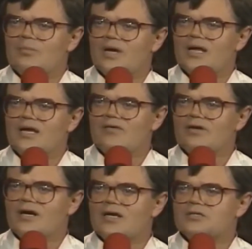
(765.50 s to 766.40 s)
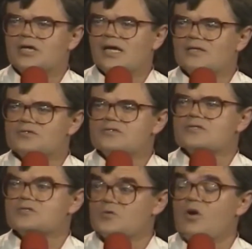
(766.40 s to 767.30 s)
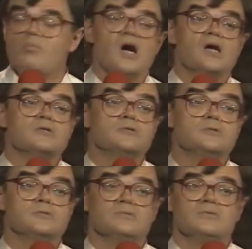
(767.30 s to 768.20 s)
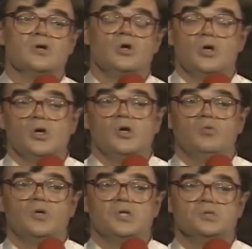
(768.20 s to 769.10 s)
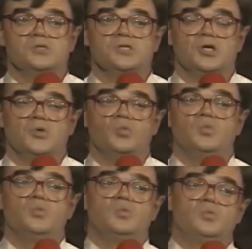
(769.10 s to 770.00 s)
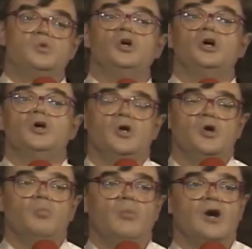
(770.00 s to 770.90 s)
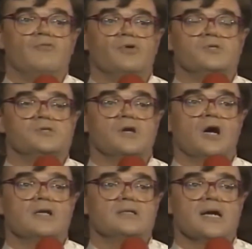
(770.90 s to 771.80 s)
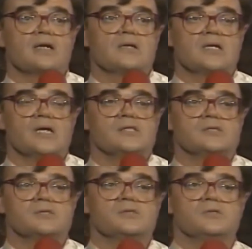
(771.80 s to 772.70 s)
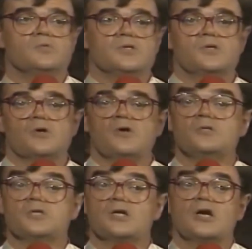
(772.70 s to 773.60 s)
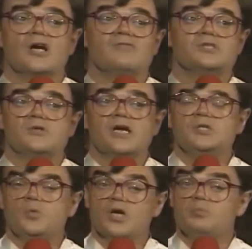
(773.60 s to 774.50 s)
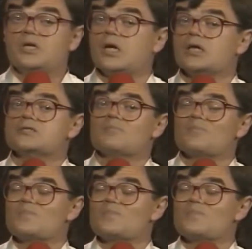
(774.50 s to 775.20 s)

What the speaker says: But I never got a chance. The school bus was my first contact, I guess, with girls, and kind of a strange one, because